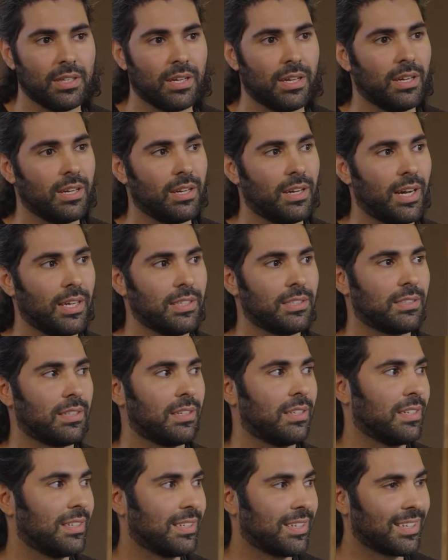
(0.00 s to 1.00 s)
I
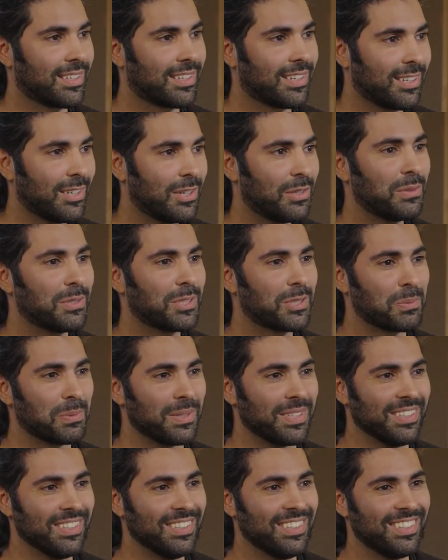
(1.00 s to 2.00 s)
started at the lowest
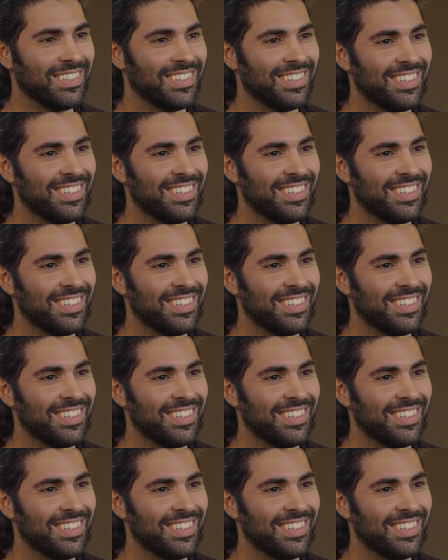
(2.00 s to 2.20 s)
one,